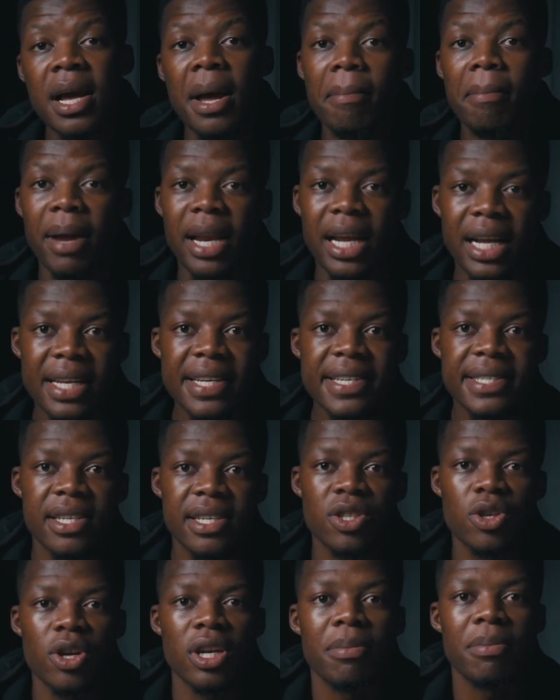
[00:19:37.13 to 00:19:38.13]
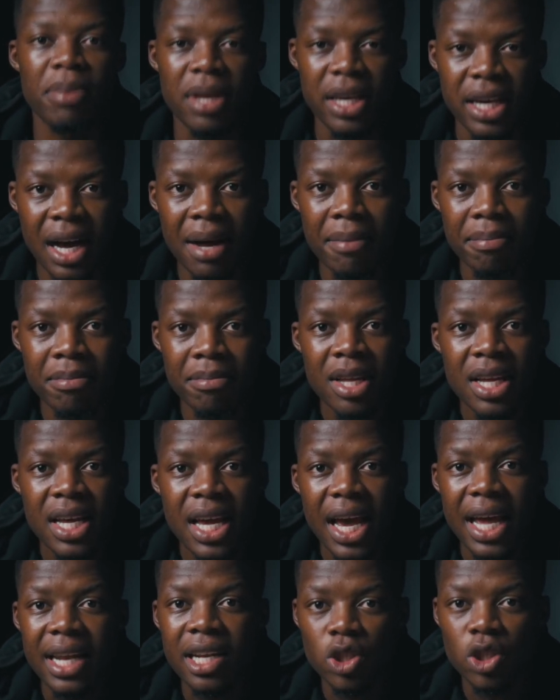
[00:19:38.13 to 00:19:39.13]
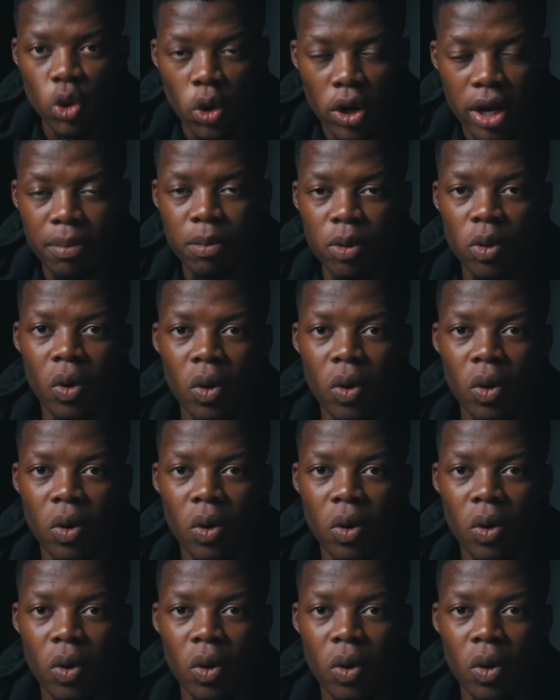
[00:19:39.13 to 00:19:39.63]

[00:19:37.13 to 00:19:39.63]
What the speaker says: but at least it's going to become an enjoyable